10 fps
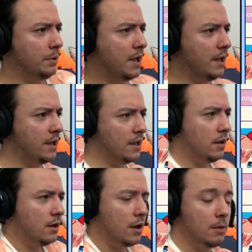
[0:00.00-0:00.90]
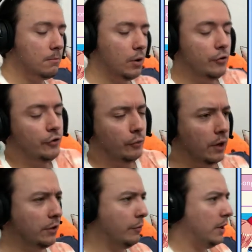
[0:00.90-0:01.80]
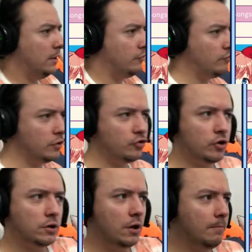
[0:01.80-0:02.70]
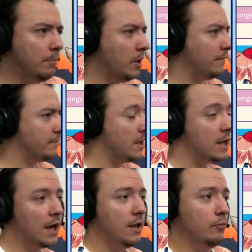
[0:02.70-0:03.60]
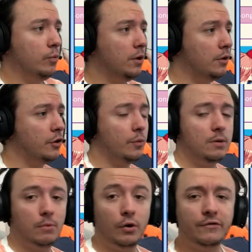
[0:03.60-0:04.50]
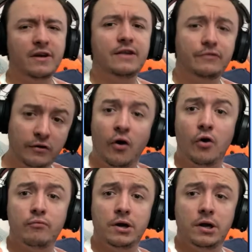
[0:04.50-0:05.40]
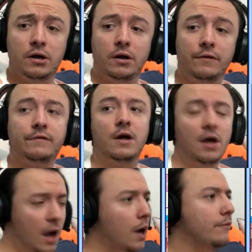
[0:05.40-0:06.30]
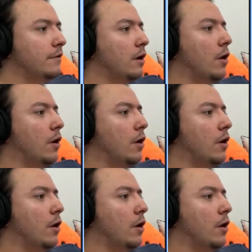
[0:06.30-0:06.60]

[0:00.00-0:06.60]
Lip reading: playing more Doki Doki Literature Club Plus, and we're doing more side stories. How's it